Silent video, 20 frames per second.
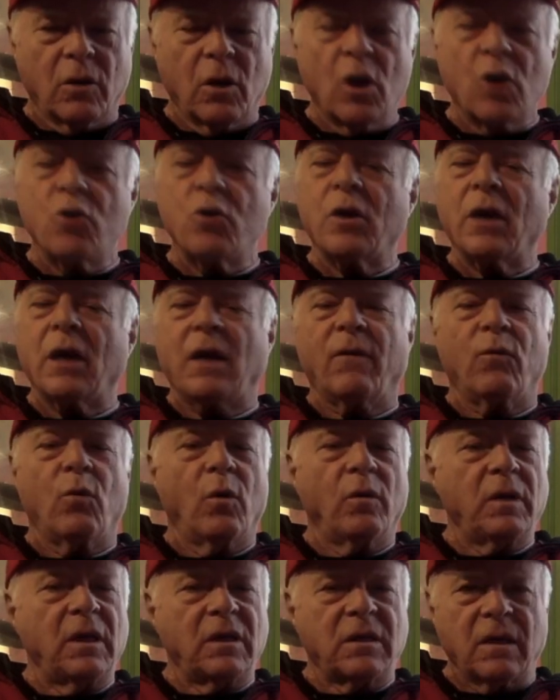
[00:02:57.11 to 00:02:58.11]
You can have all
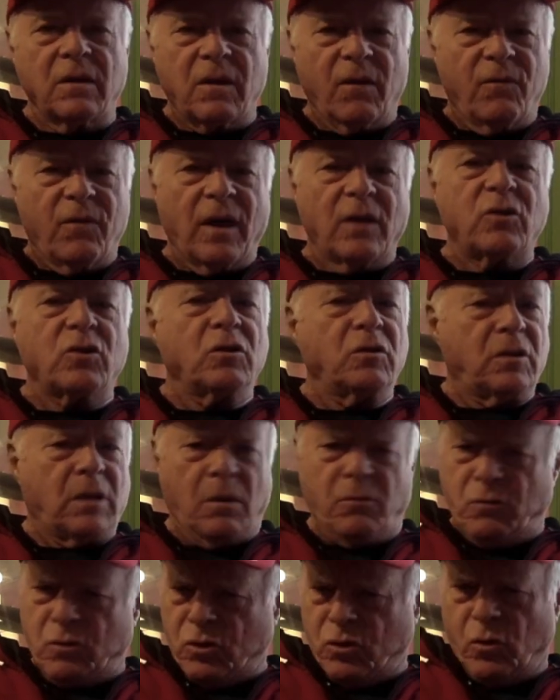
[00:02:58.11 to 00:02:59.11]
these interventions, and
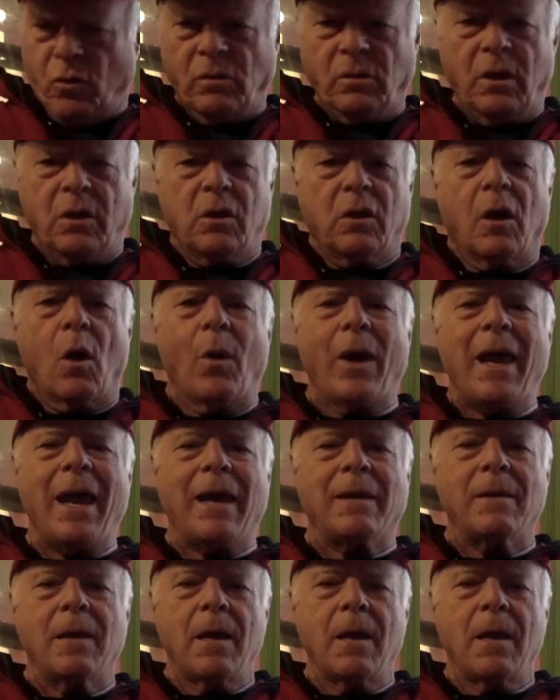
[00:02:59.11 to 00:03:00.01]
certainly you go ahead.